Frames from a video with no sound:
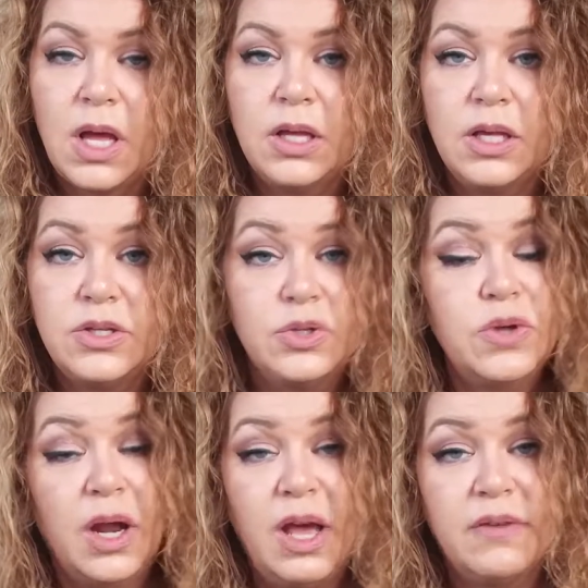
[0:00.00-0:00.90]
You do not
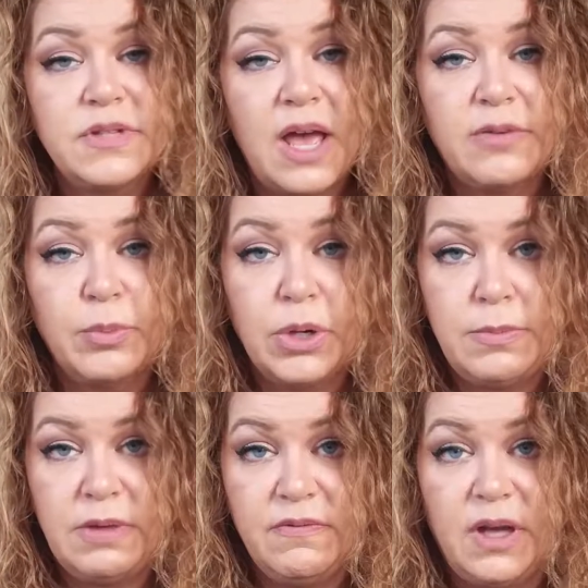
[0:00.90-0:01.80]
have to have a premium
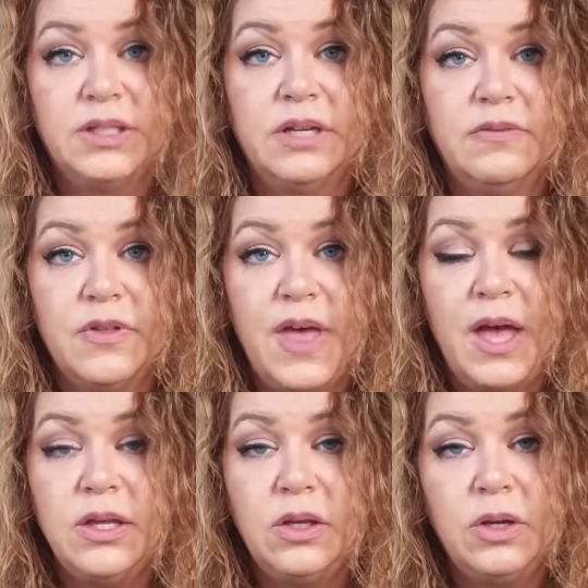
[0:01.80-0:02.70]
vodka for that.
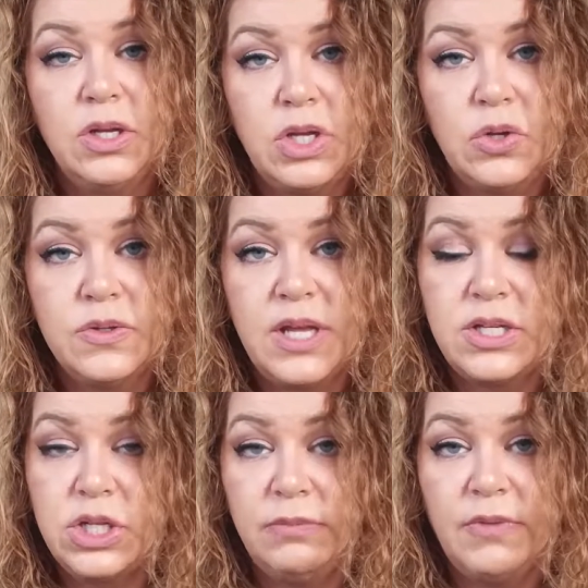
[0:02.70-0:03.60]
You can use a
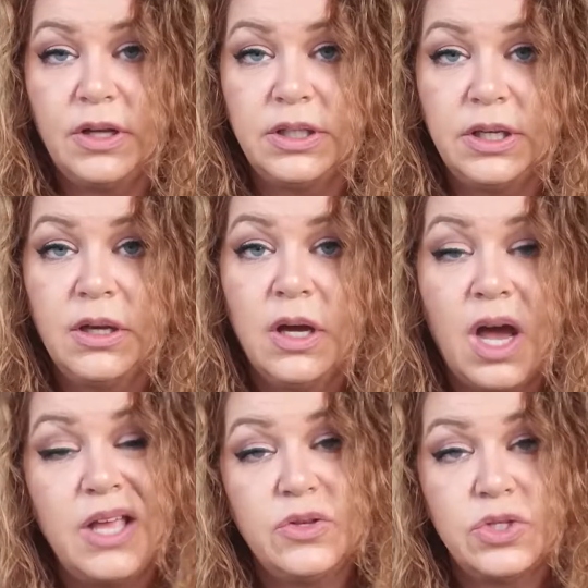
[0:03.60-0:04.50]
cheap vodka. I
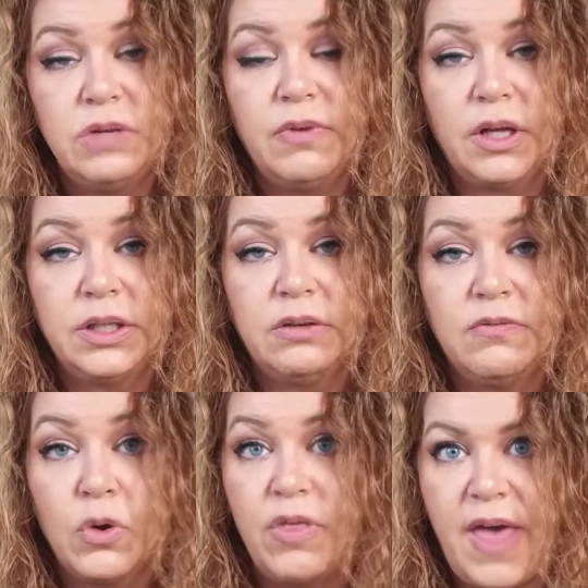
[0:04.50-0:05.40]
use cheap vodka for
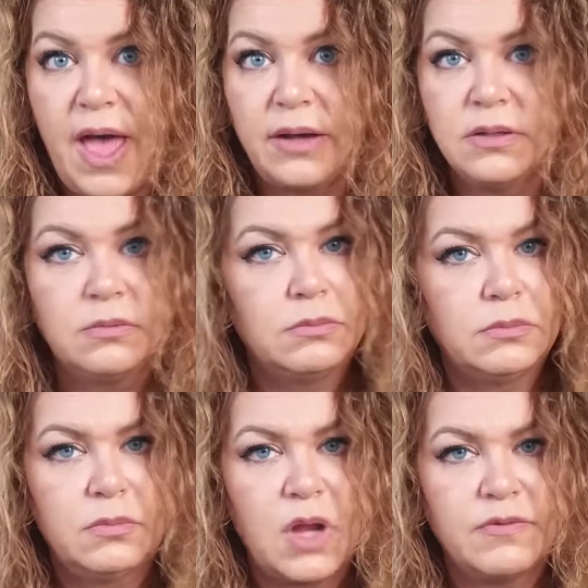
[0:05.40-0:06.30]
that,
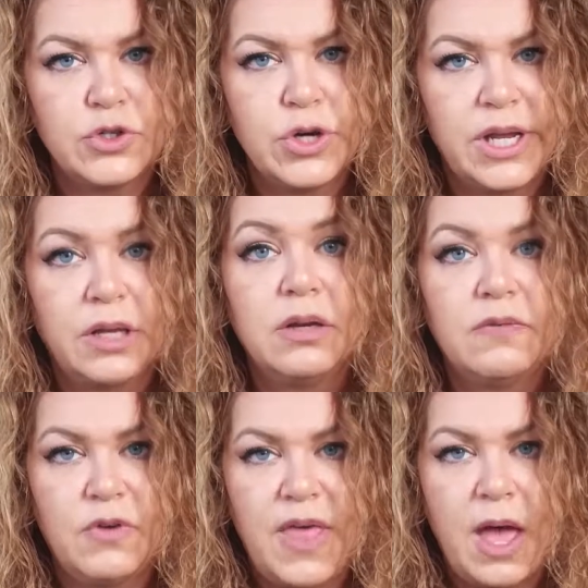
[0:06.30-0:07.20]
not for drinking, for that.